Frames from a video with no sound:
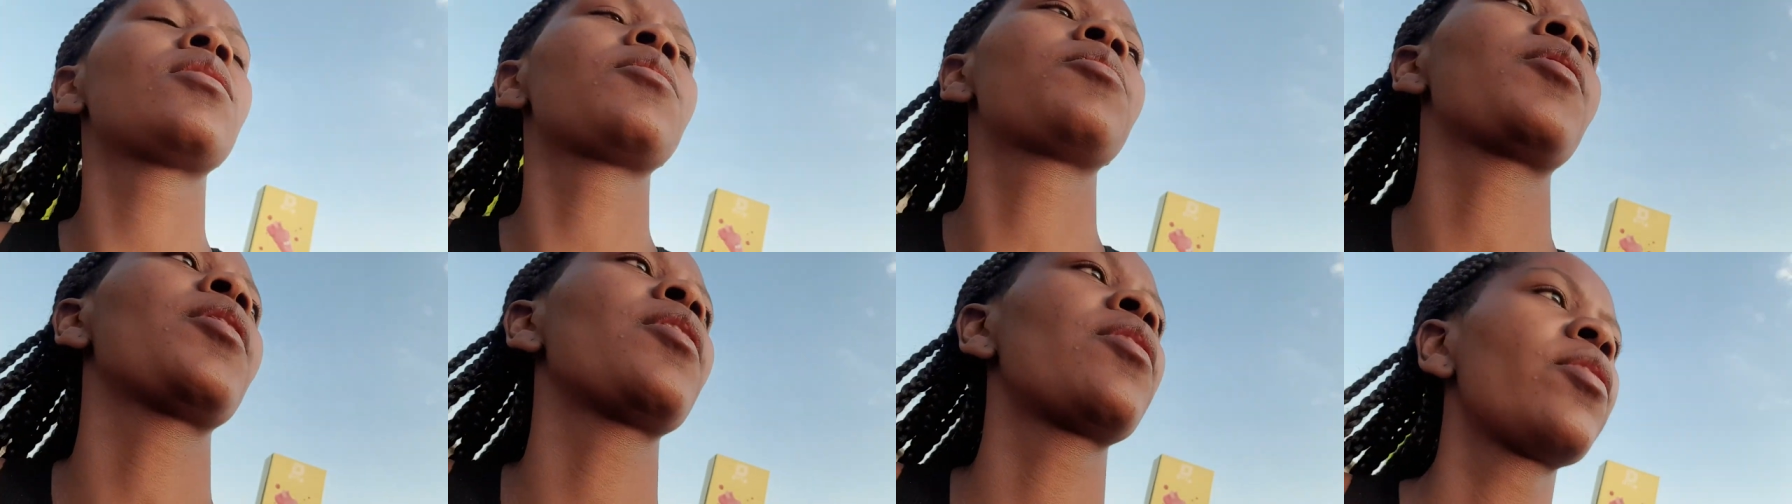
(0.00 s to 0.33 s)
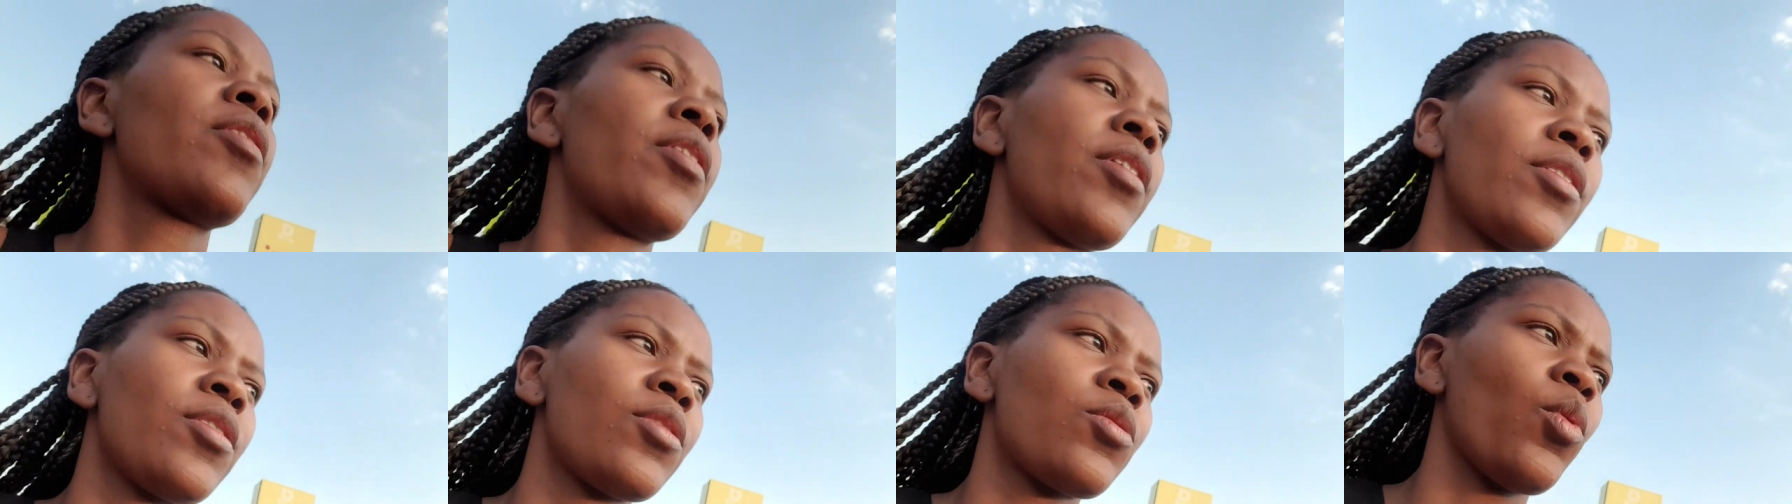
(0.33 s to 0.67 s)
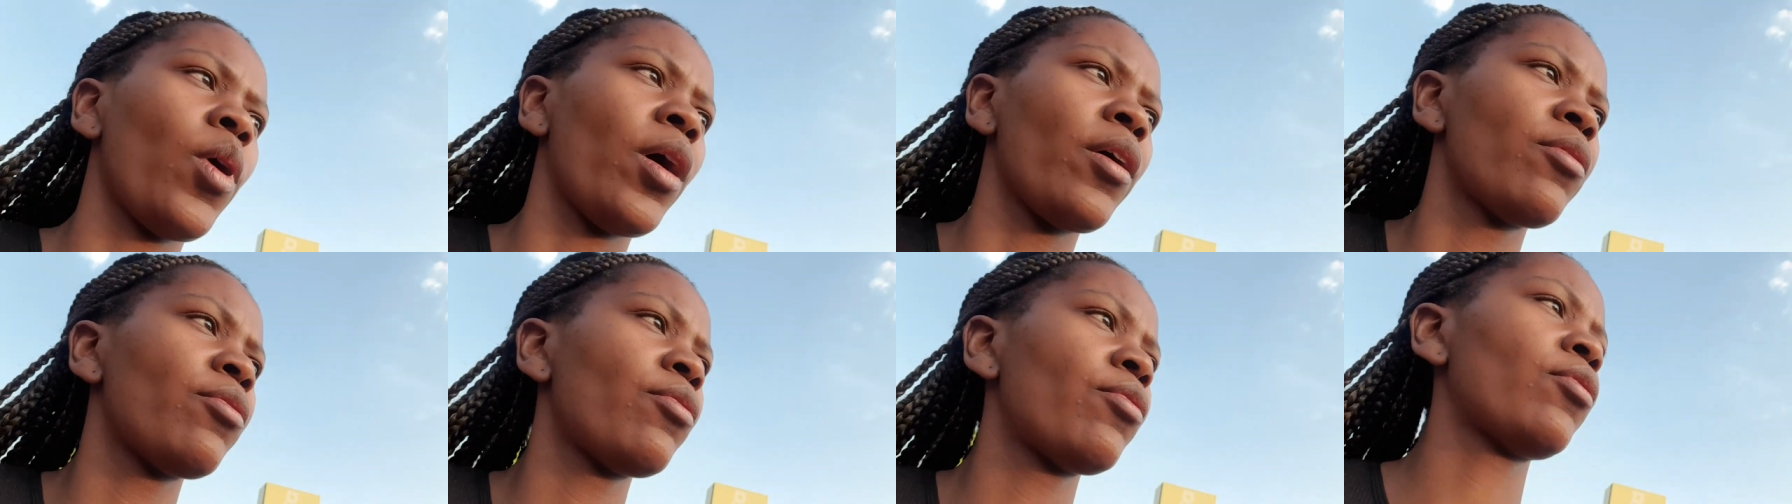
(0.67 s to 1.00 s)
brother and his
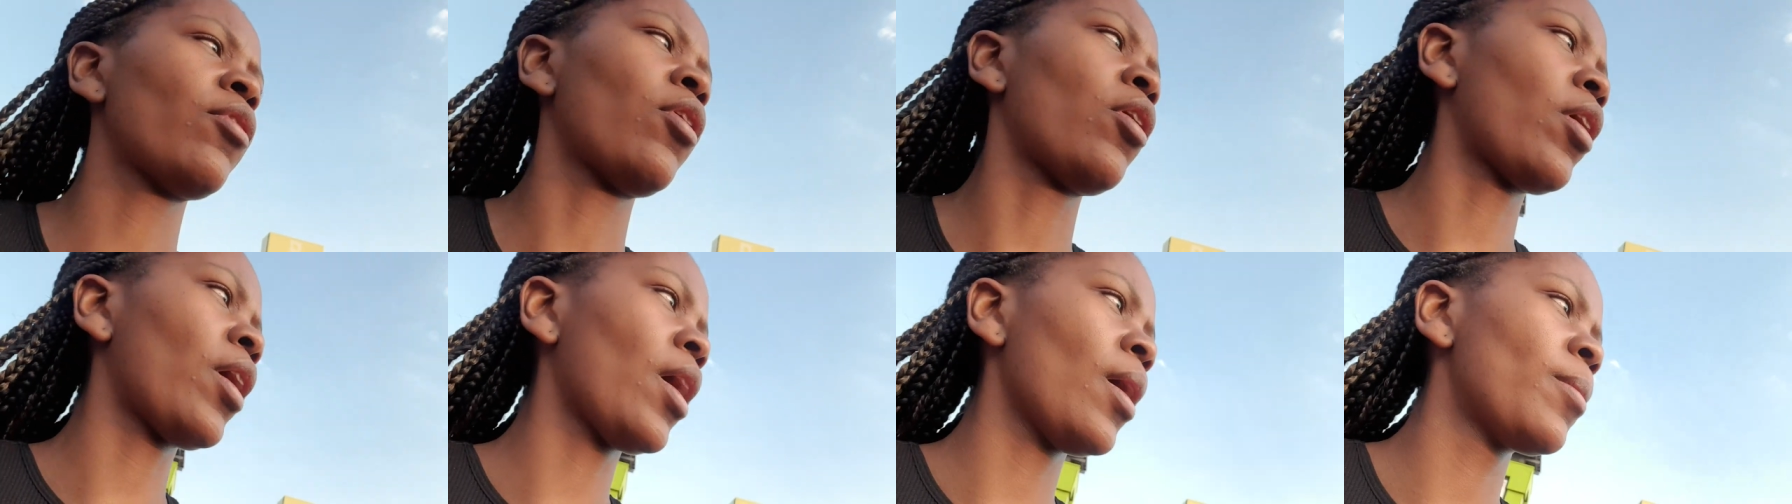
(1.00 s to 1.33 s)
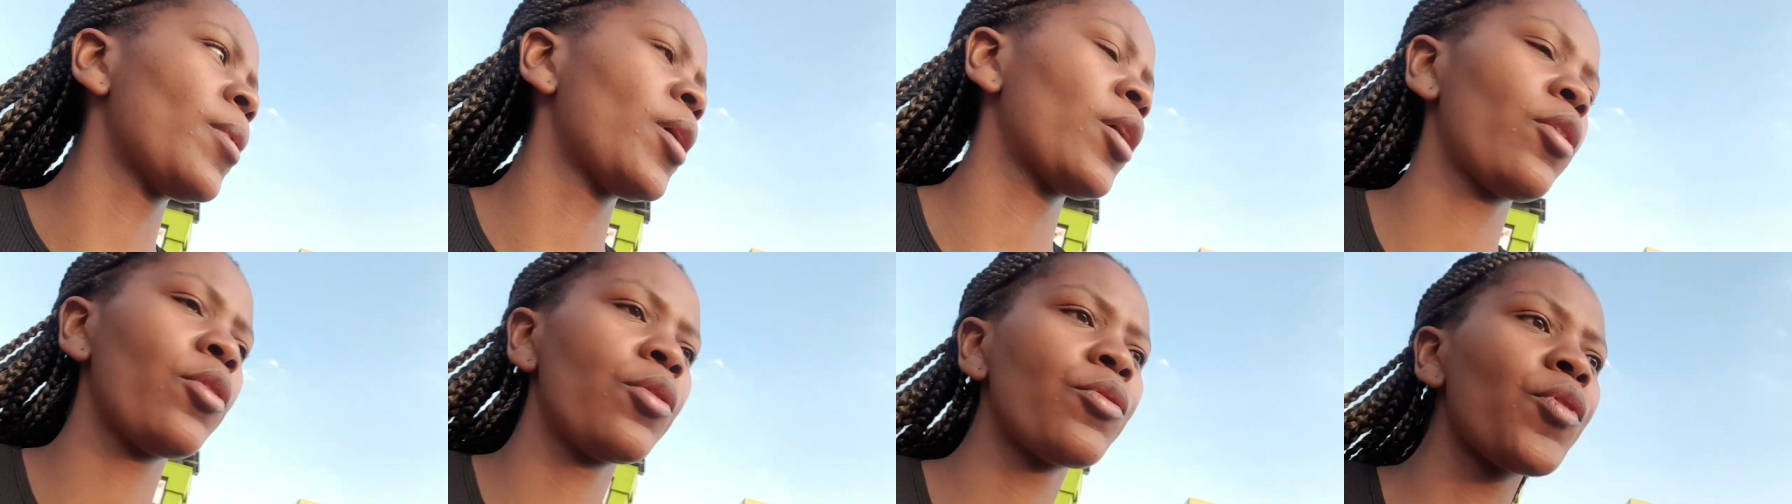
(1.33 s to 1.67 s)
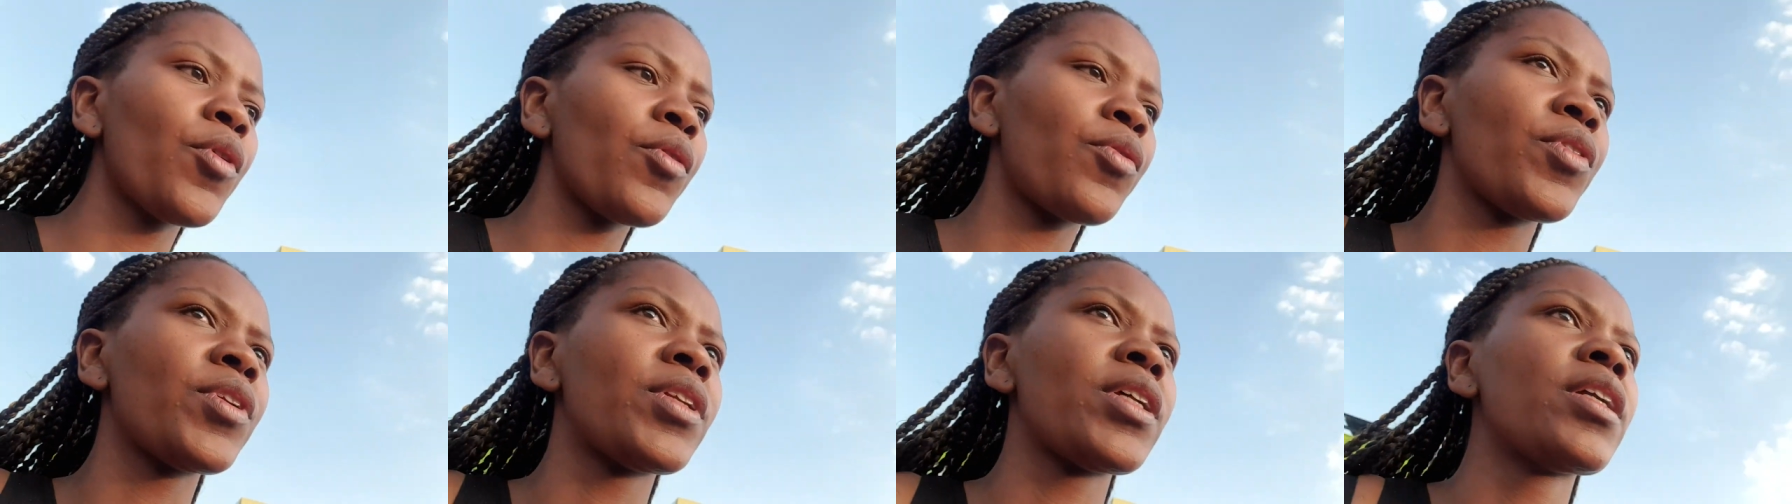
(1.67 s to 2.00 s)
wife are coming over
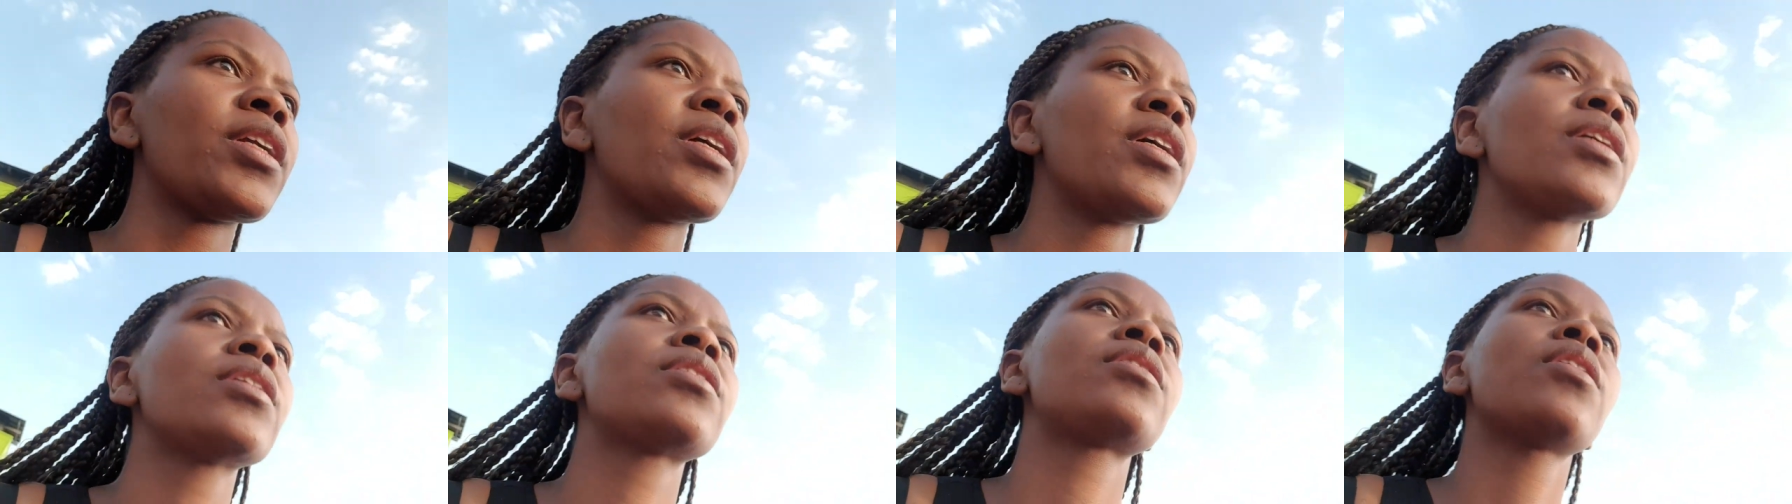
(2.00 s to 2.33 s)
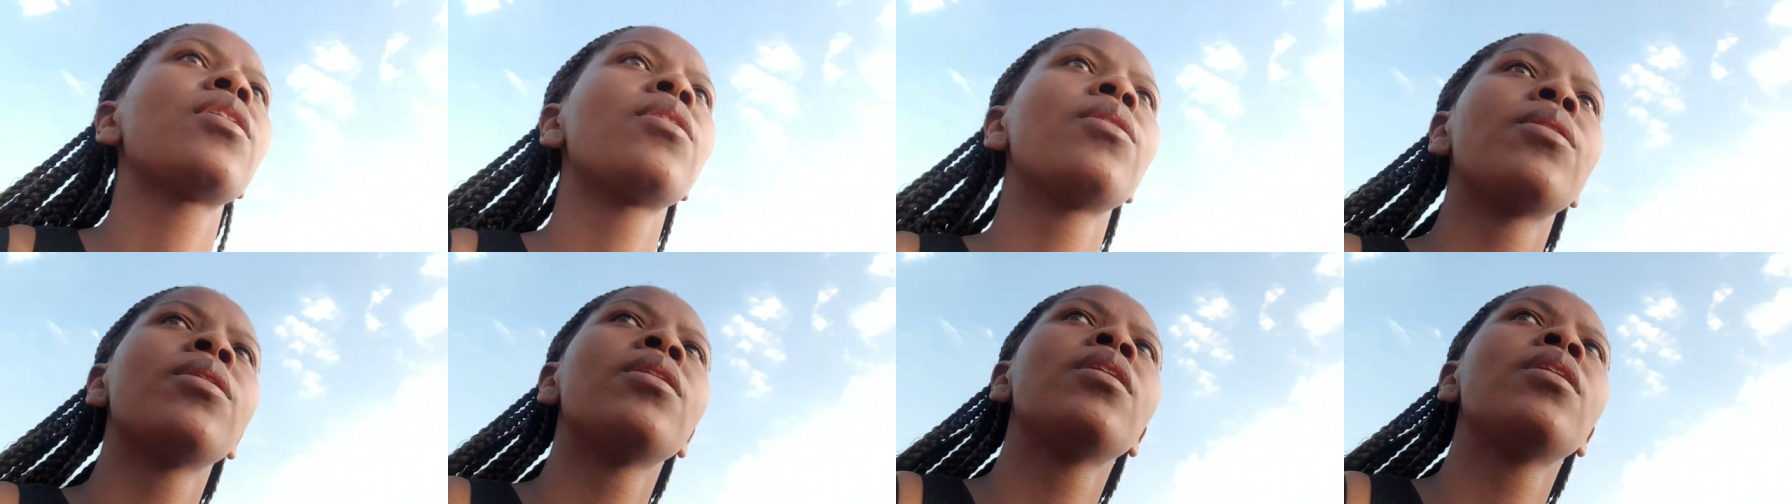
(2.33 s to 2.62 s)
for dinner, so